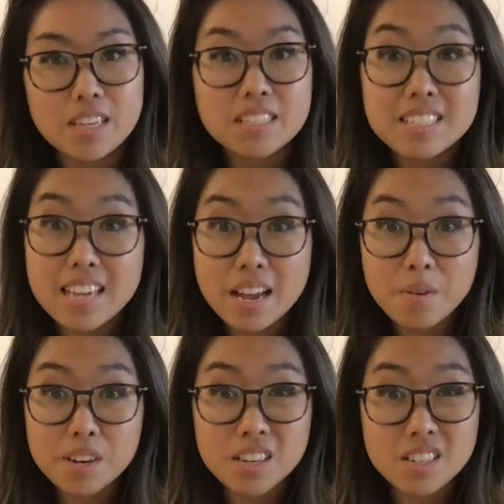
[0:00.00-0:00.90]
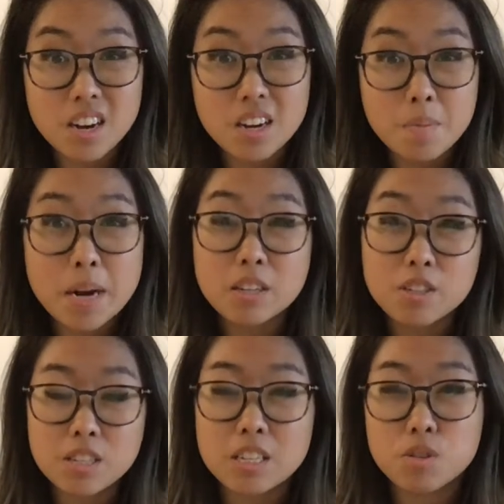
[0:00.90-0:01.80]
Today we're going to talk about
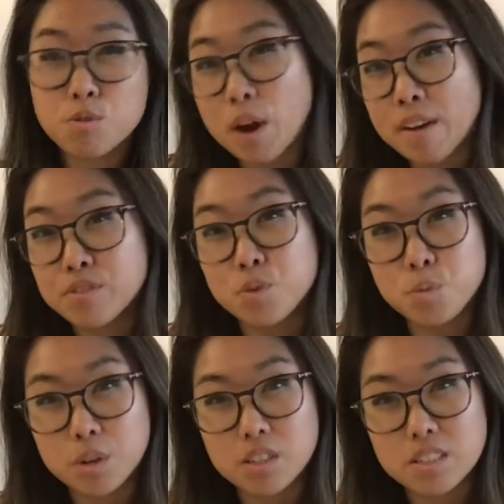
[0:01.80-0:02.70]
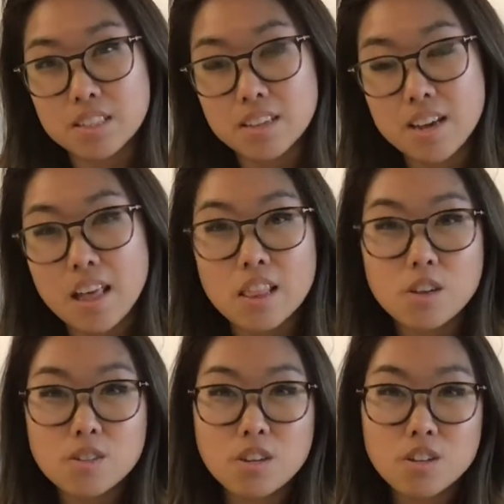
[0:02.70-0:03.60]
using craft words.
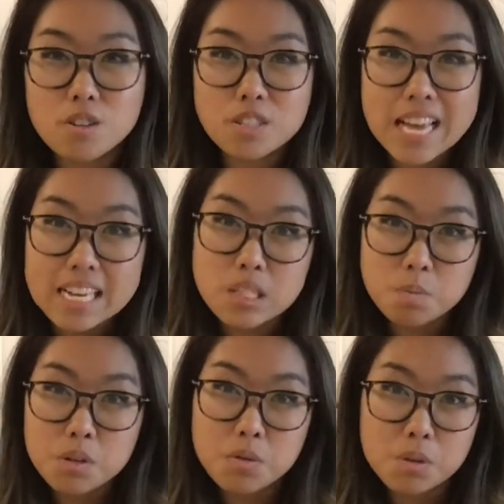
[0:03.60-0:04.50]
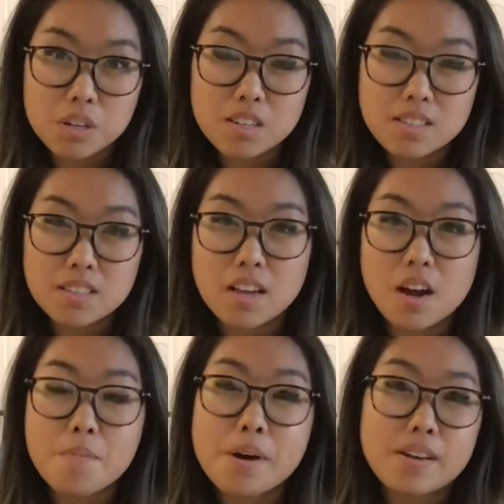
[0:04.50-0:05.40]
Those are those expert words
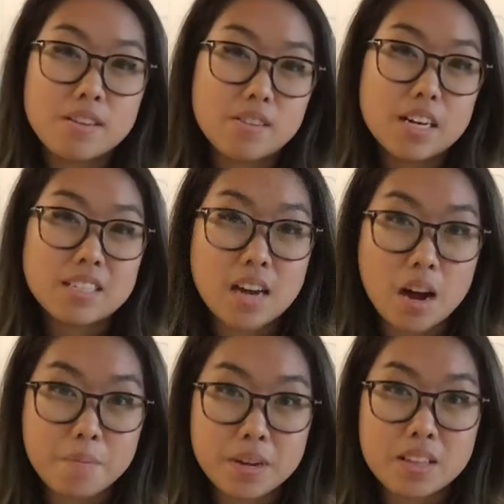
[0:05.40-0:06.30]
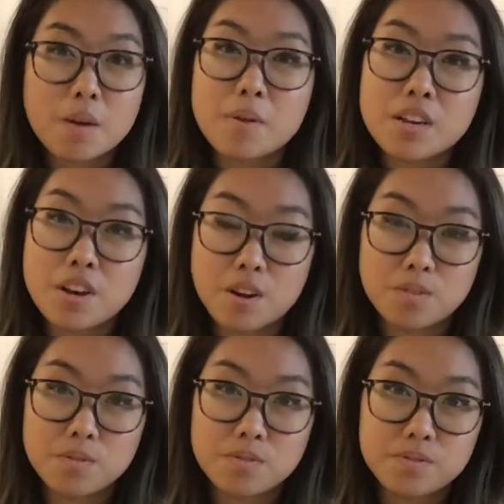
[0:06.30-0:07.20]
about a topic that we know.
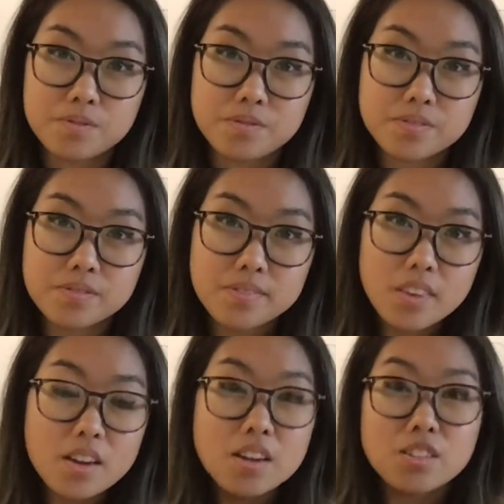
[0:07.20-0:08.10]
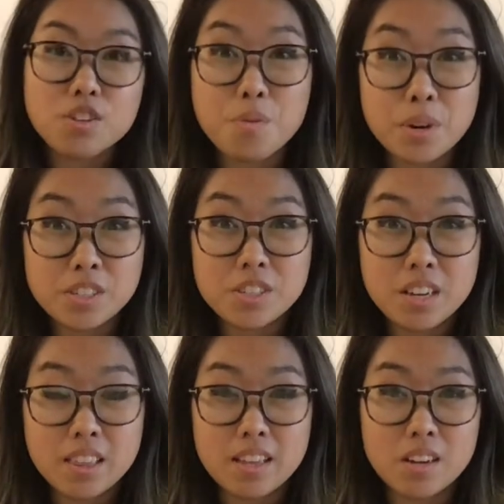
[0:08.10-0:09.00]
So I want you to
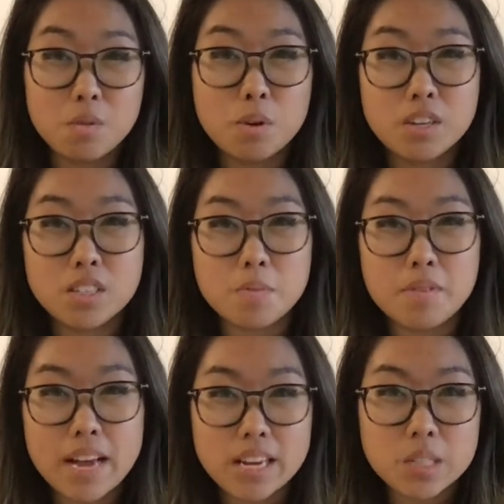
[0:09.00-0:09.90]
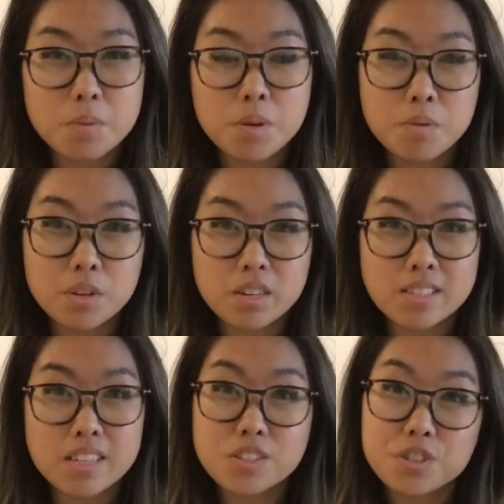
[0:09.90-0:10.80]
think, what are some expert
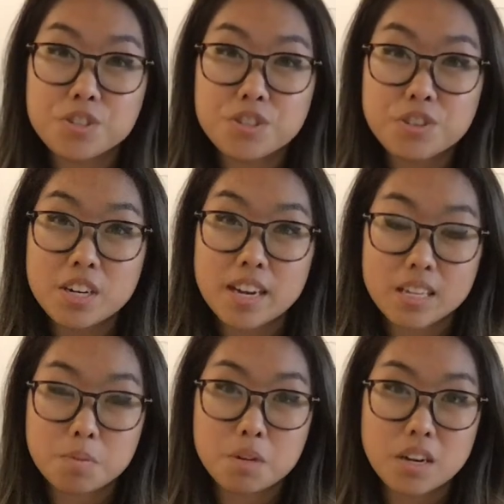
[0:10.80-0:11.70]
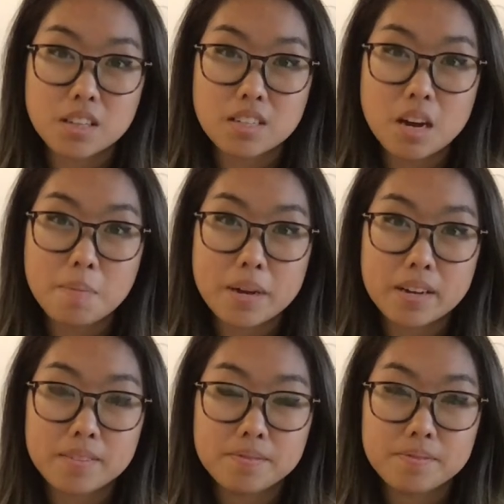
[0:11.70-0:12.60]
words that shows you're an expert on the topic?